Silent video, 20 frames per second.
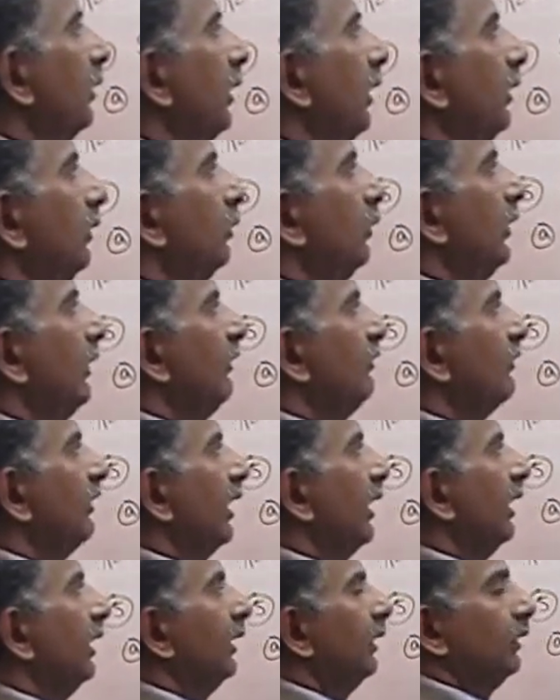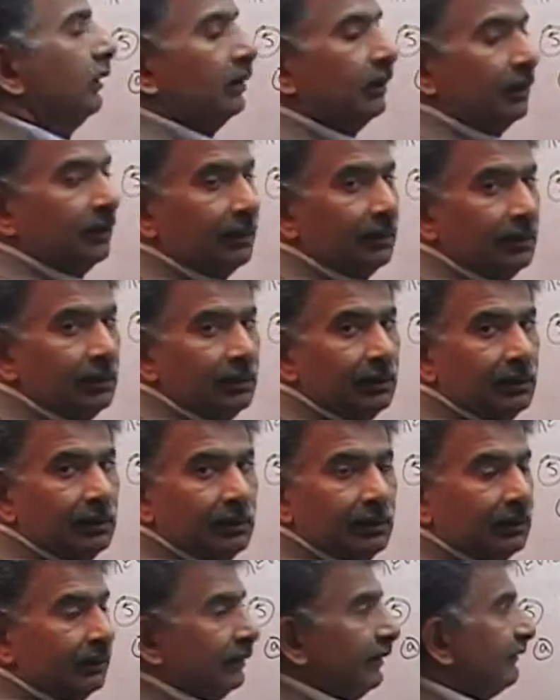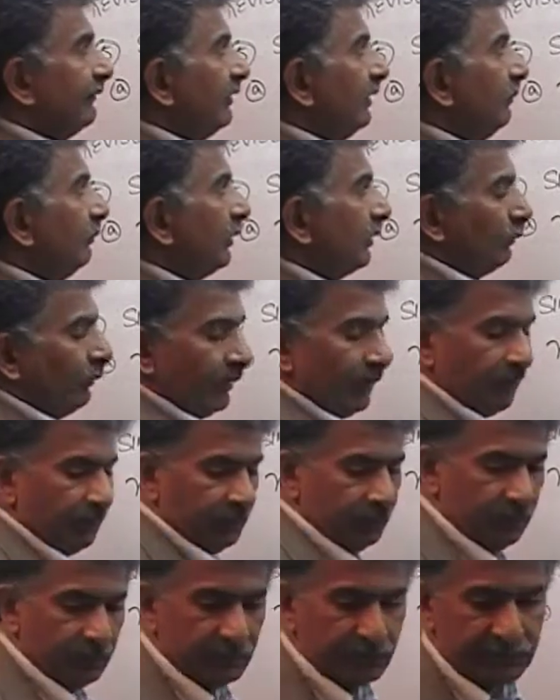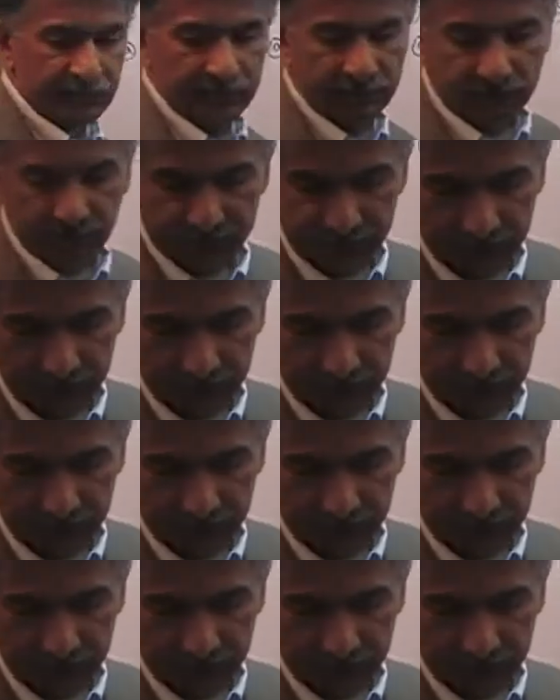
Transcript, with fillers: and today is our lesson number 139